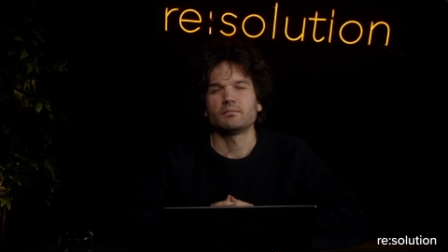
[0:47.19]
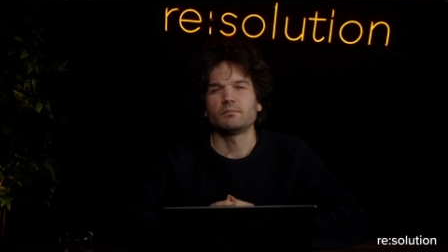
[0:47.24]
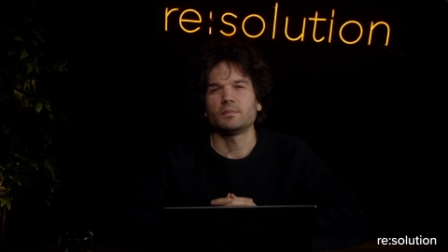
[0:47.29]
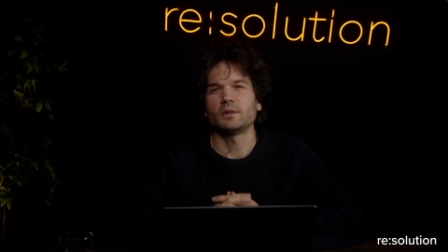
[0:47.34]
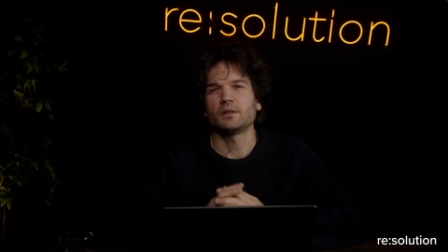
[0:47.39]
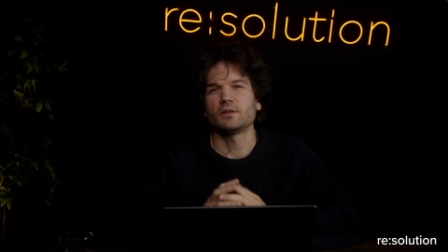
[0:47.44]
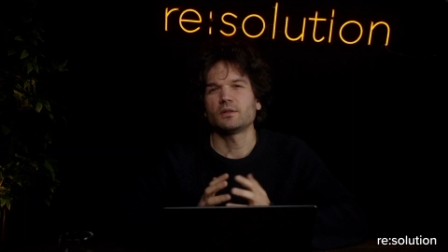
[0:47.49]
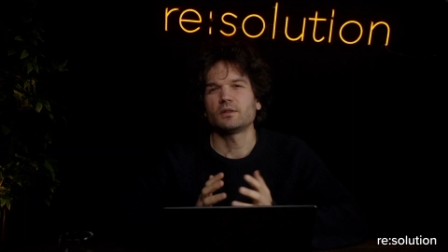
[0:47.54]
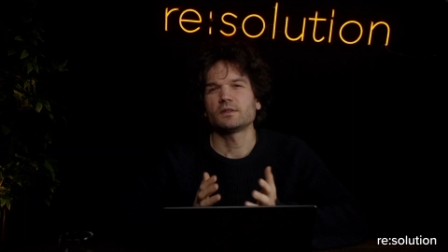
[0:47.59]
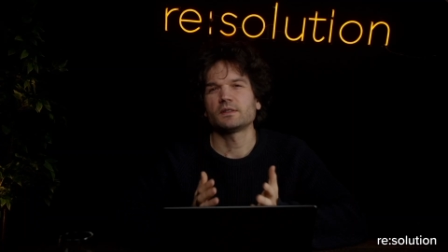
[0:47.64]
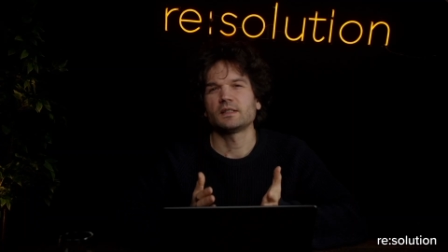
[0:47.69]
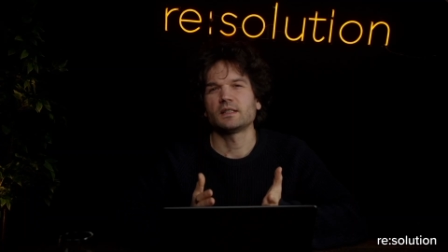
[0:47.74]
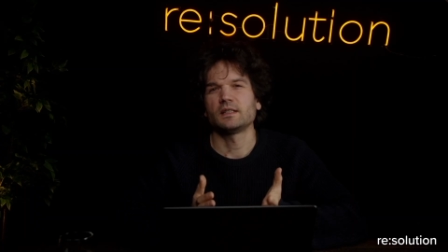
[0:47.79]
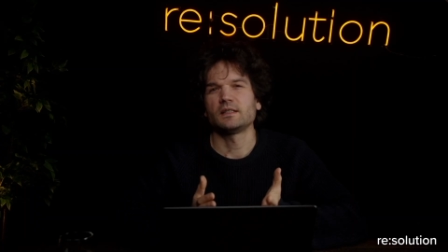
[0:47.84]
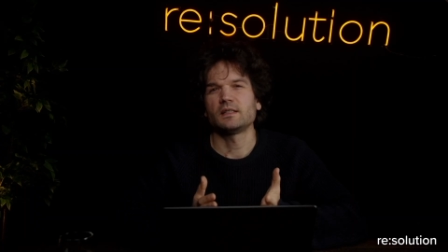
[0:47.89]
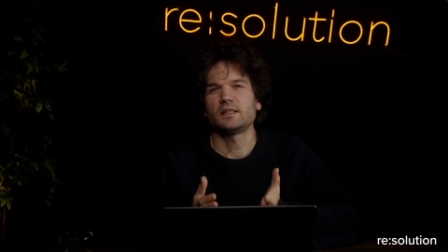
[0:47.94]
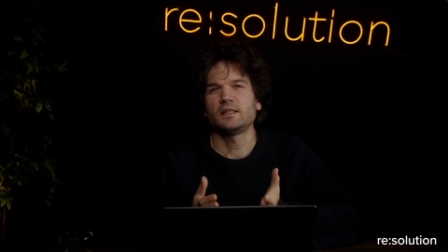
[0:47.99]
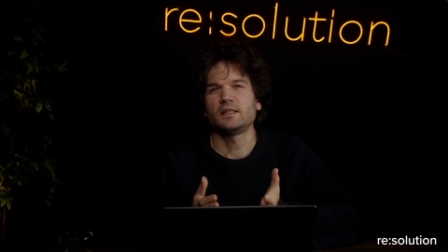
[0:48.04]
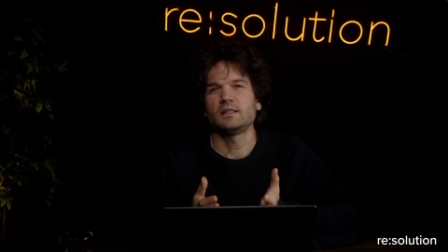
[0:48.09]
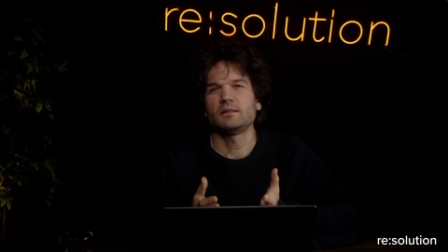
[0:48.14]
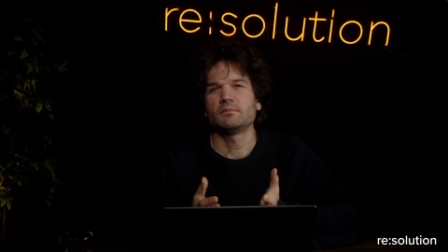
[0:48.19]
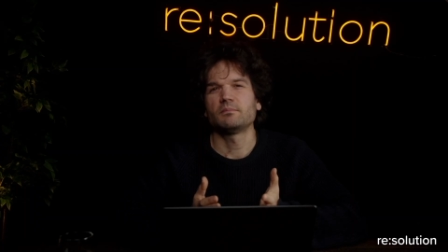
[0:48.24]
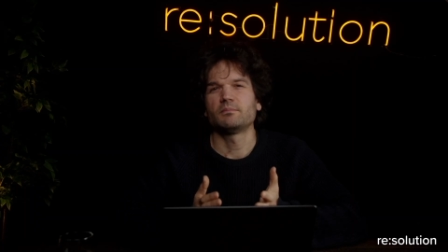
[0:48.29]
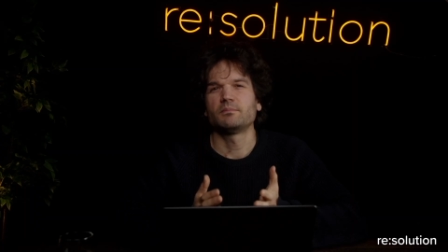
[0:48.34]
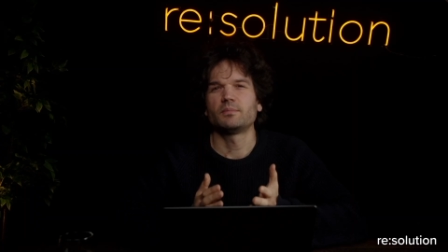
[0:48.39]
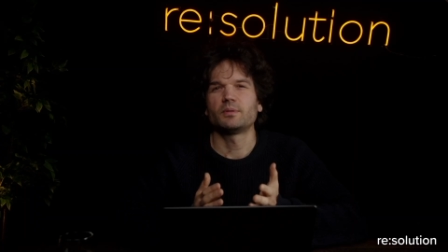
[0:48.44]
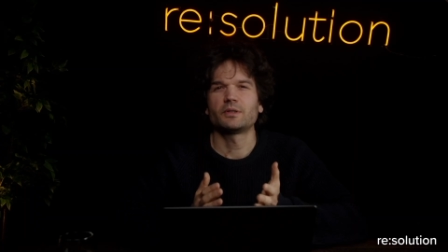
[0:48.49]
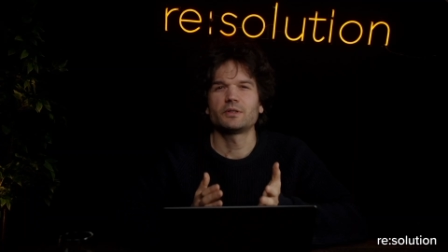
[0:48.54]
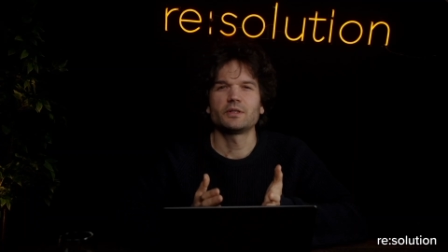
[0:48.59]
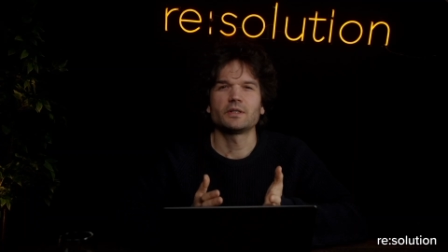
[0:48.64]
Because in
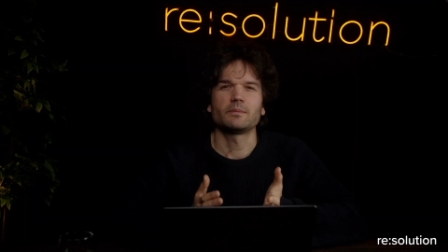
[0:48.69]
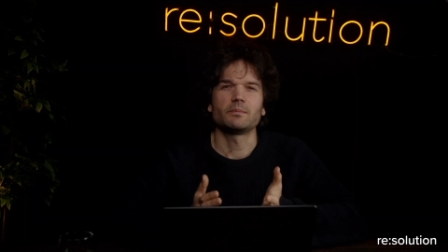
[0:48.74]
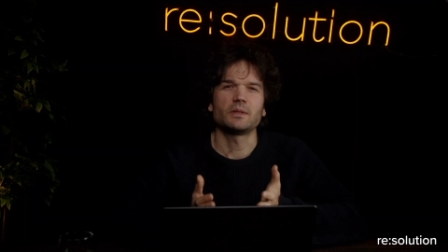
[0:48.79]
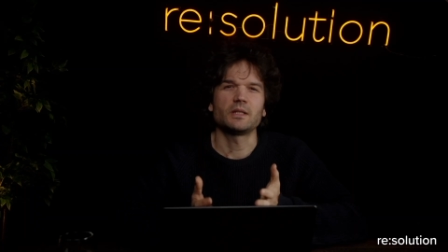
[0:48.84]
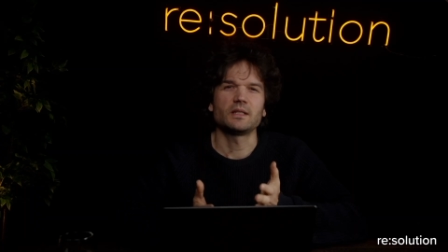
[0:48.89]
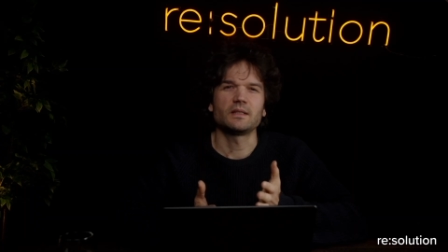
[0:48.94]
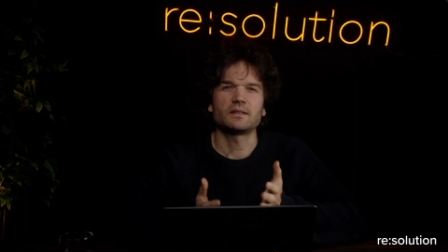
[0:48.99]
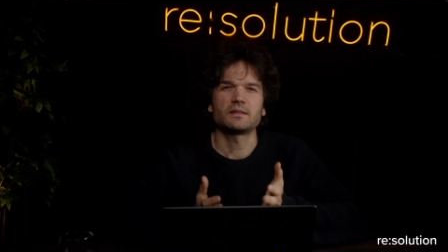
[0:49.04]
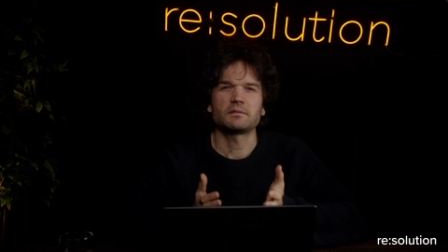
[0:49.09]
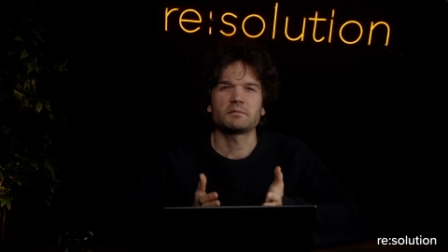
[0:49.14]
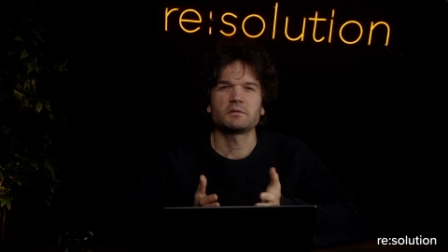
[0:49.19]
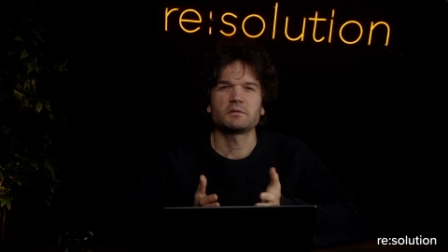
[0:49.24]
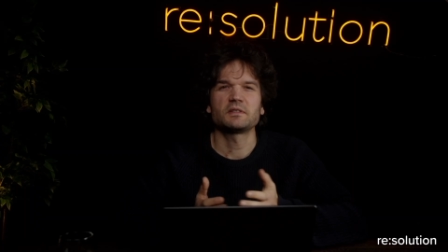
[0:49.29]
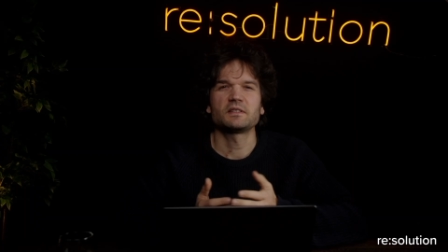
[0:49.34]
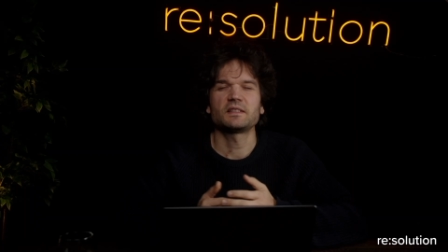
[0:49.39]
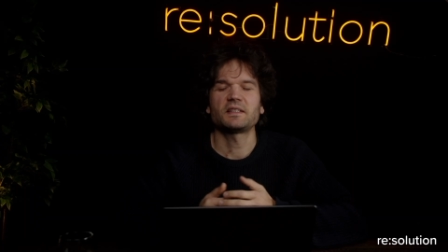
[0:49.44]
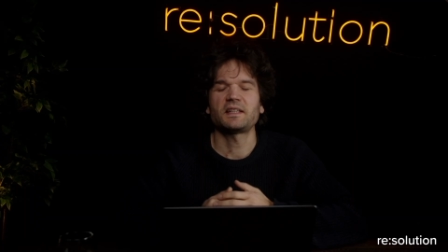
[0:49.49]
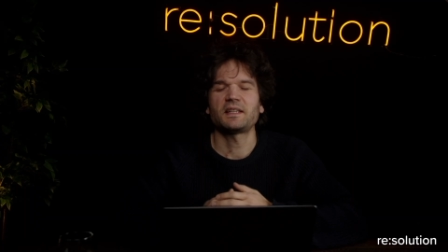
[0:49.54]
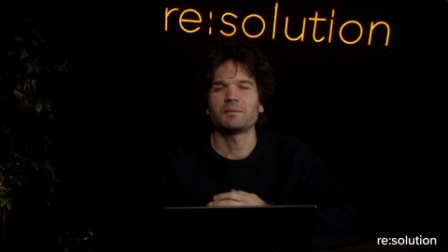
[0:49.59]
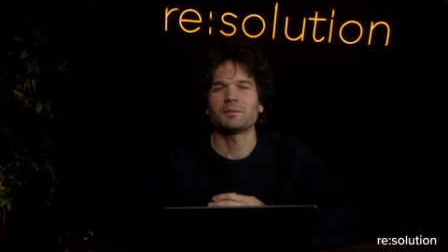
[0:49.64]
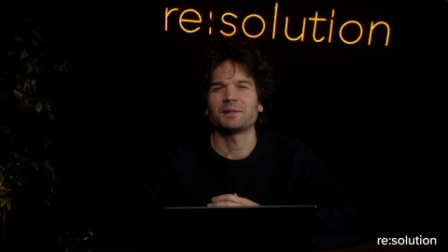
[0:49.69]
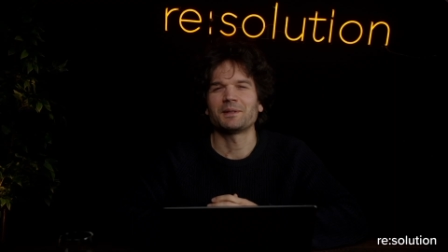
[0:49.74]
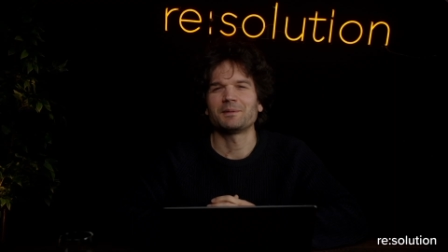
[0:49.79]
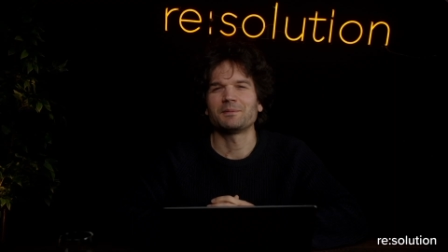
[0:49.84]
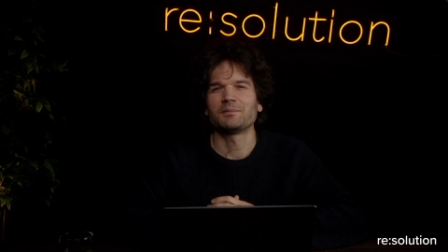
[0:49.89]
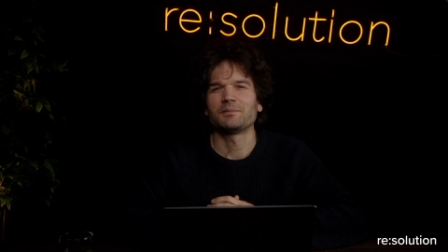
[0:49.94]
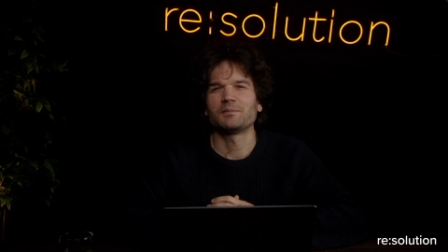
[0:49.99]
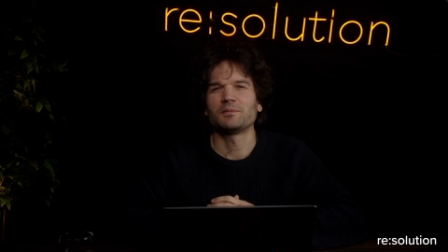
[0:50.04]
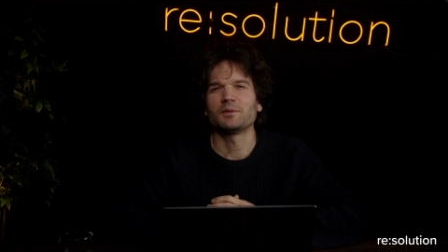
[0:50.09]
IT, boring means stable.